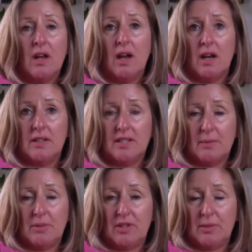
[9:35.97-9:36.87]

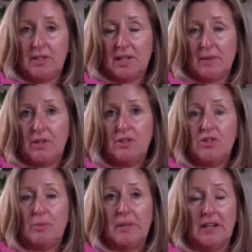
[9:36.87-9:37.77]

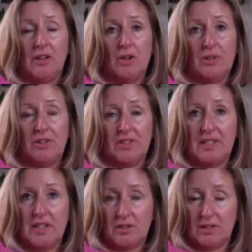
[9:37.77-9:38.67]

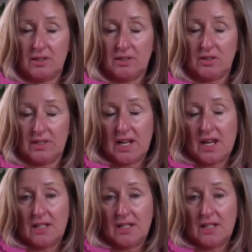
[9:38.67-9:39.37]
www.blinkglobal.co.za